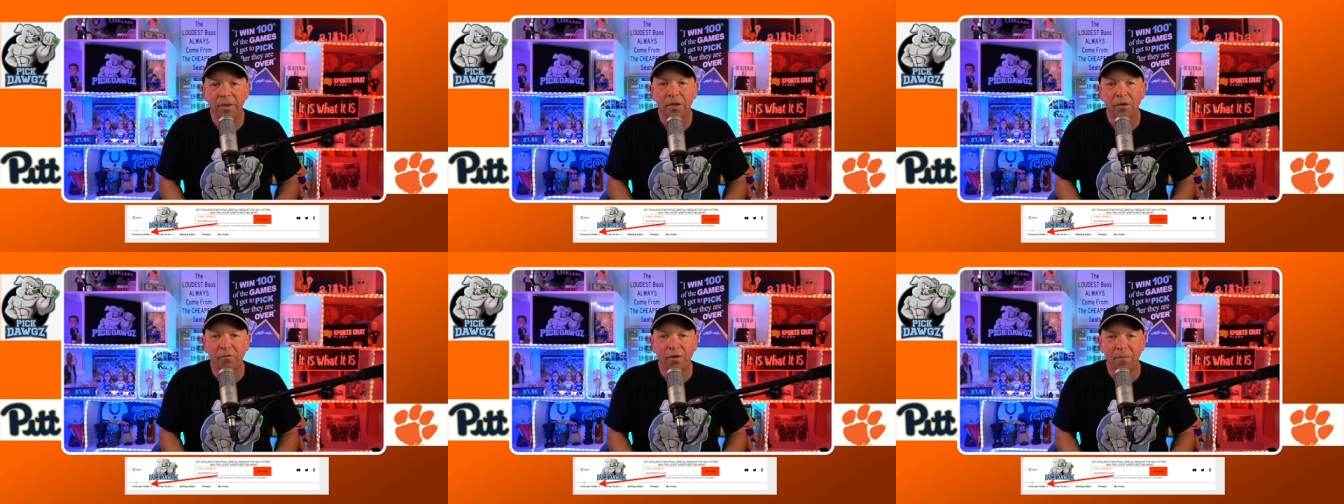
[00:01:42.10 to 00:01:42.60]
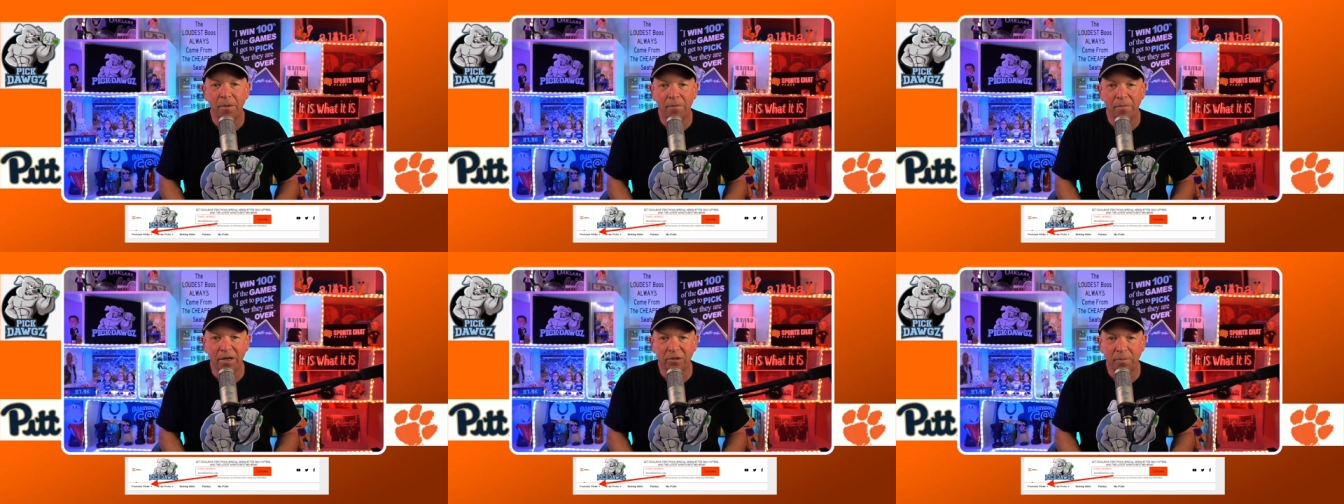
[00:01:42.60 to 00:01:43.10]
You'll find my
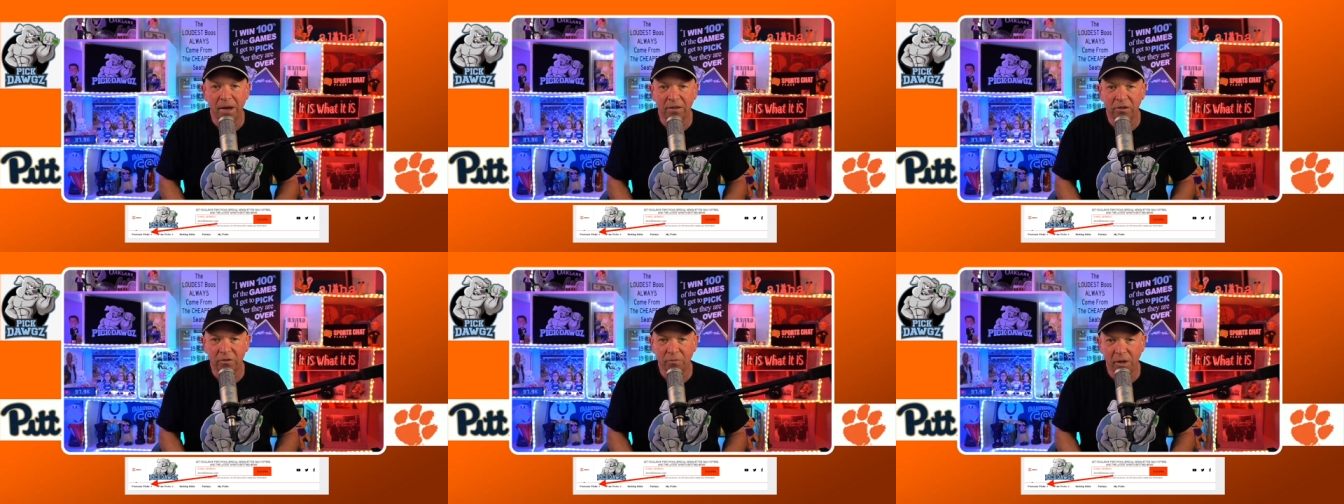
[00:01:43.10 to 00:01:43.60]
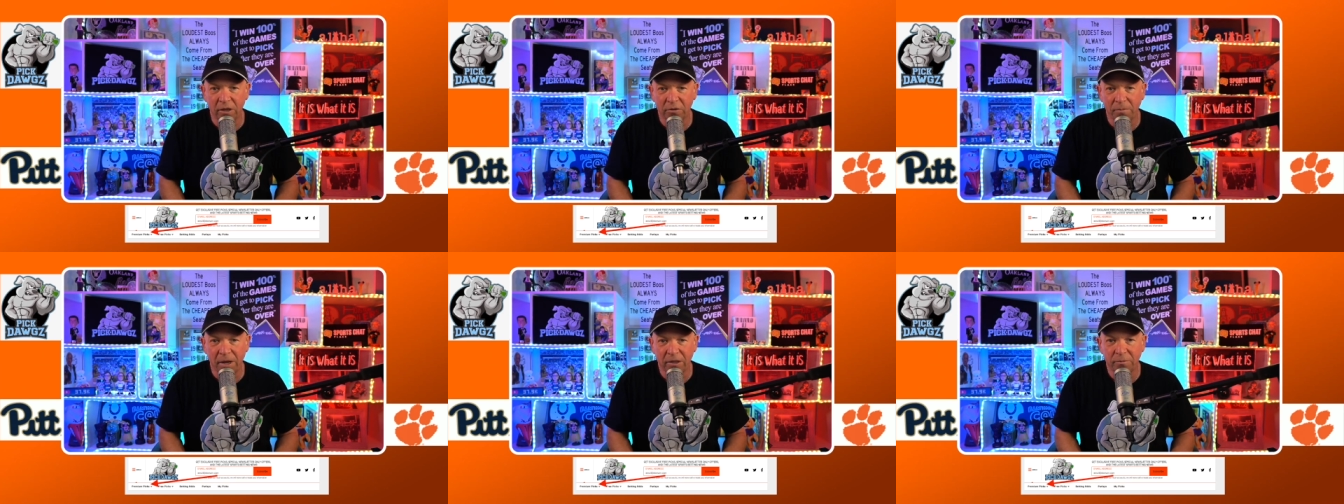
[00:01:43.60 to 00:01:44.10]
best bets as well
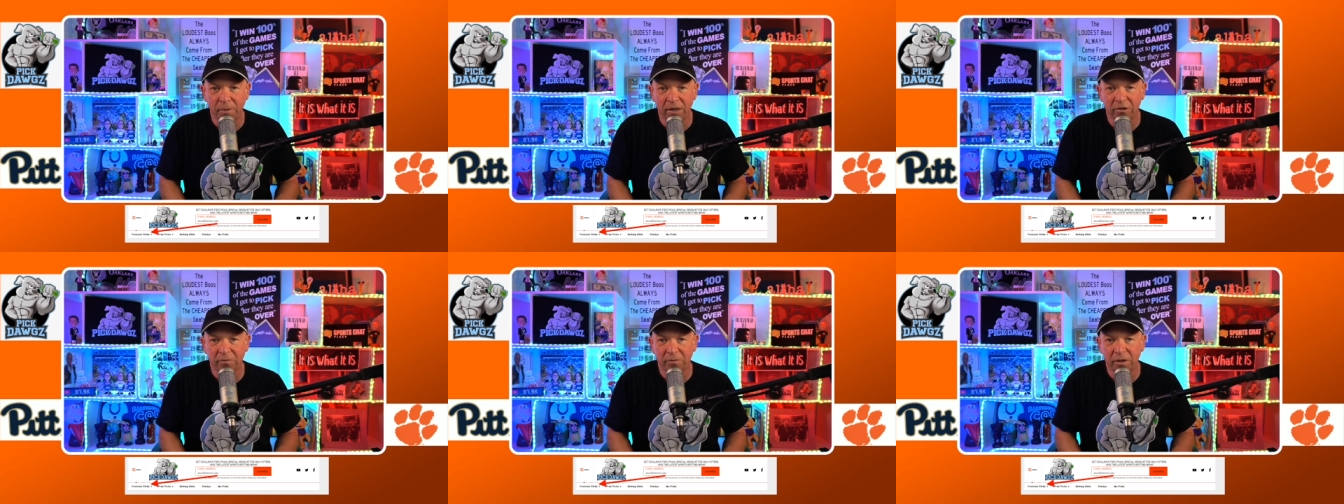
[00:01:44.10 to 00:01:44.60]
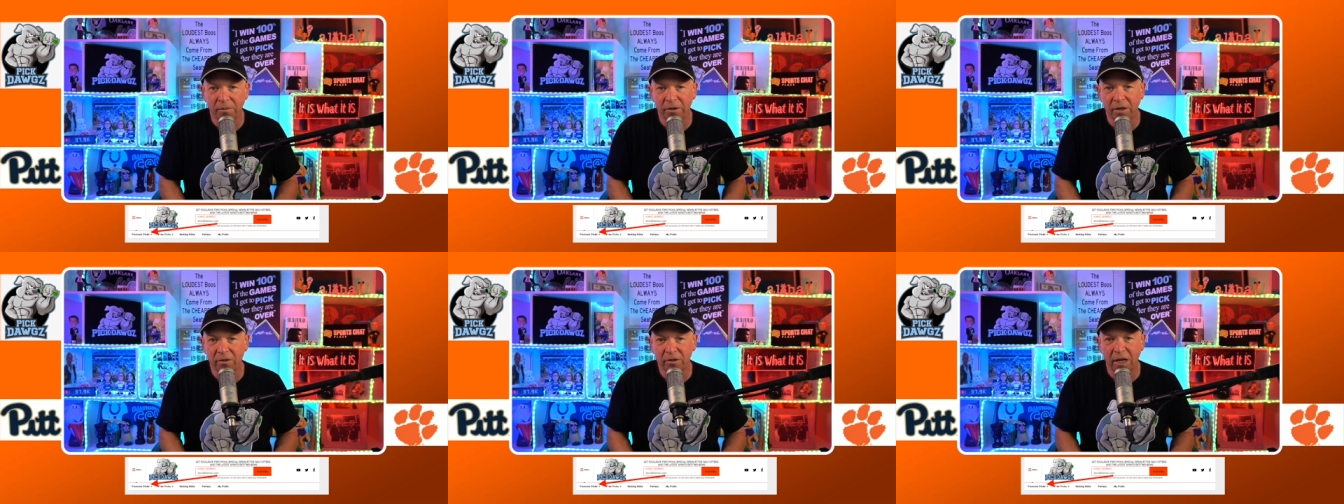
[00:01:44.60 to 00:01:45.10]
as best bets from some of
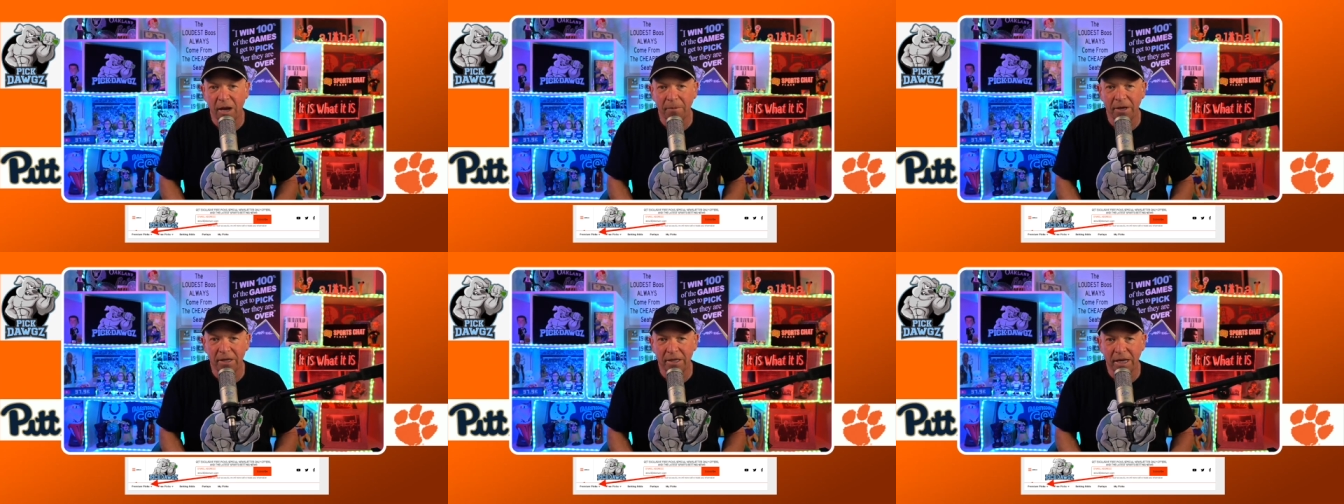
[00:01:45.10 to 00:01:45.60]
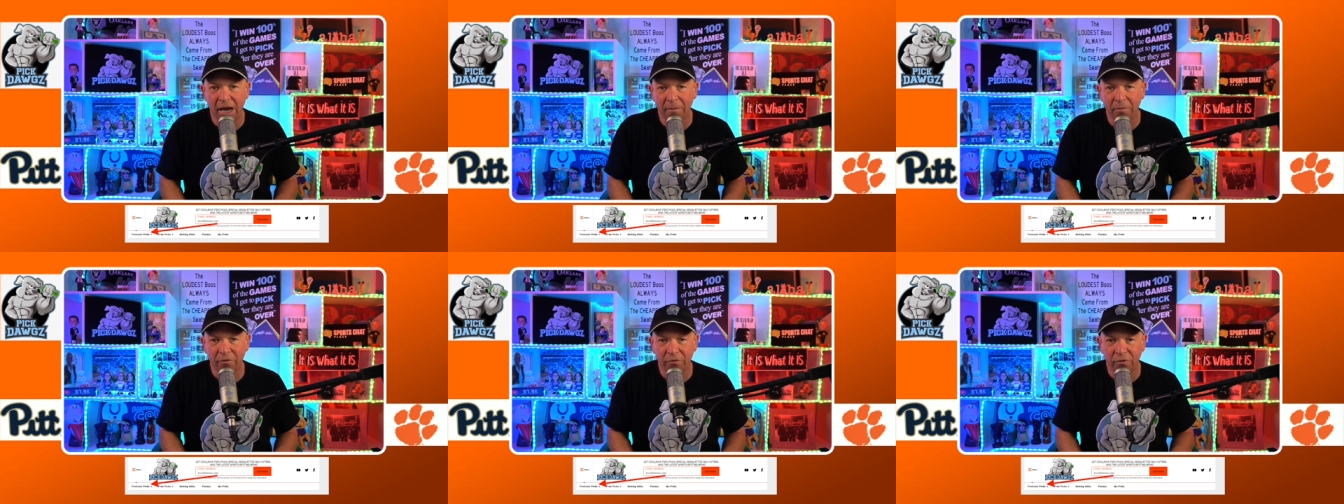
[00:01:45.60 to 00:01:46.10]
the other top
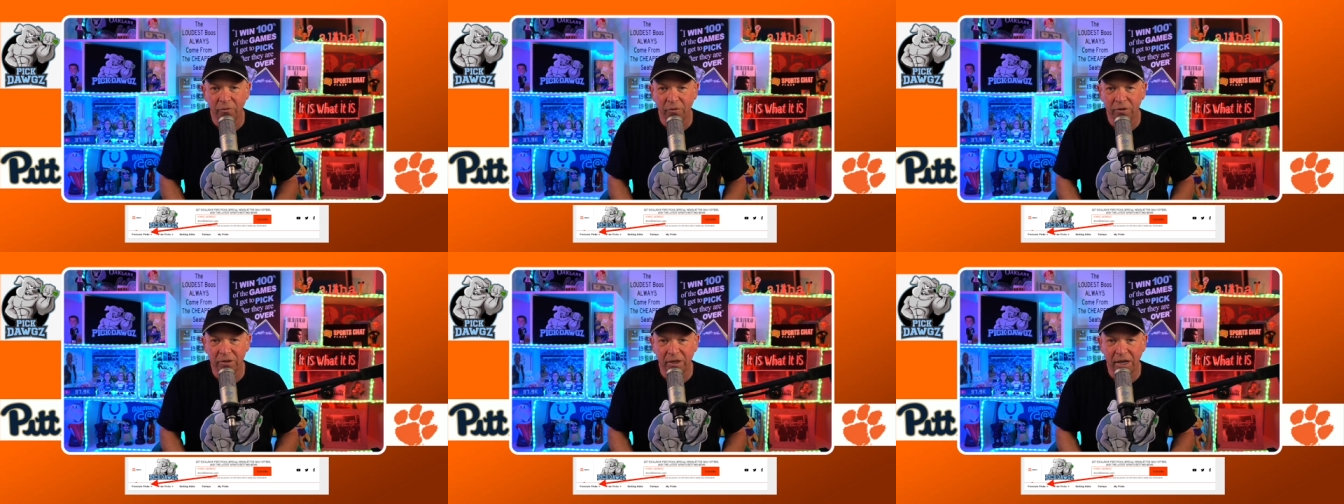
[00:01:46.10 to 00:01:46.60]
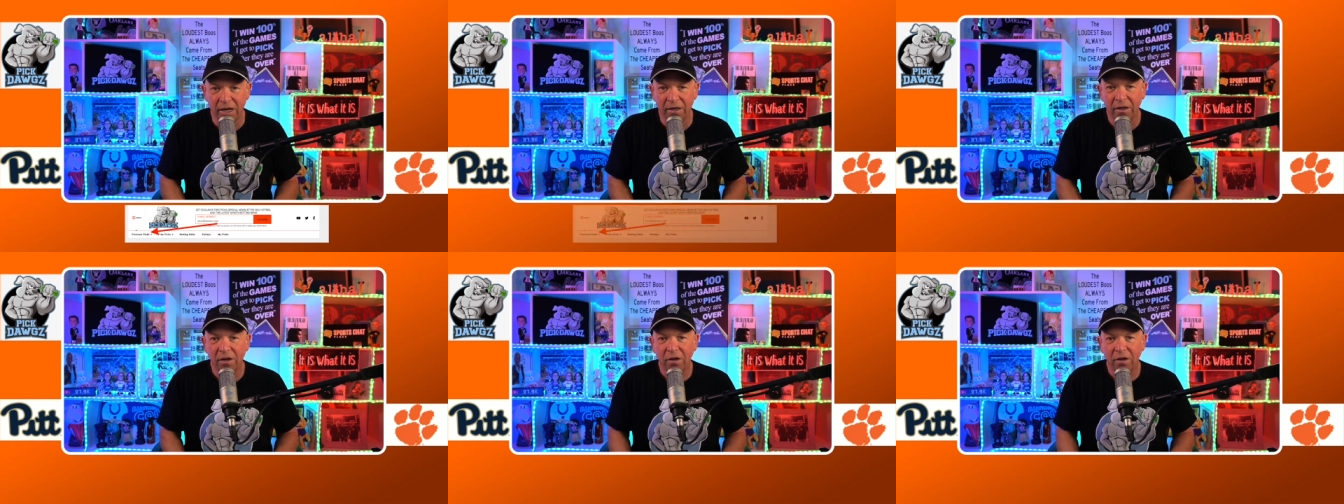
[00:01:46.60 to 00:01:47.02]
handicappers in the world today.